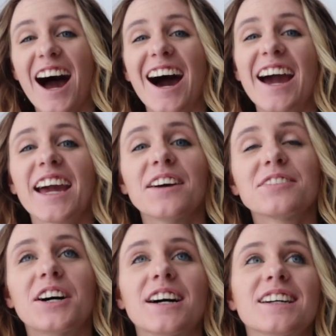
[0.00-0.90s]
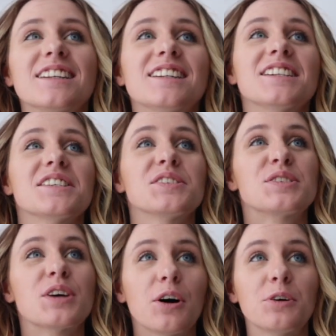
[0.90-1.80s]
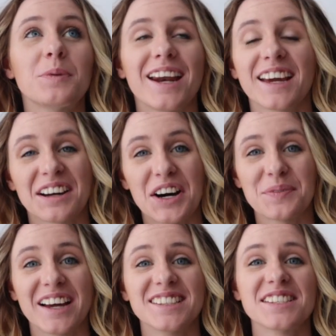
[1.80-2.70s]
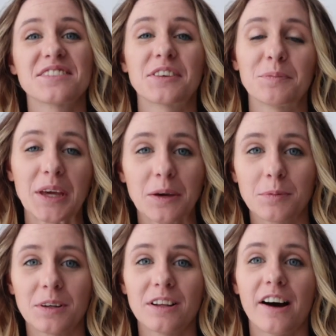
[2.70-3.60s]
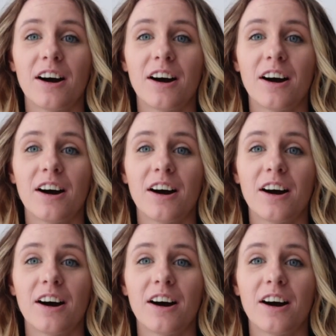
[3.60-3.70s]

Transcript: I have gotten so many comments from people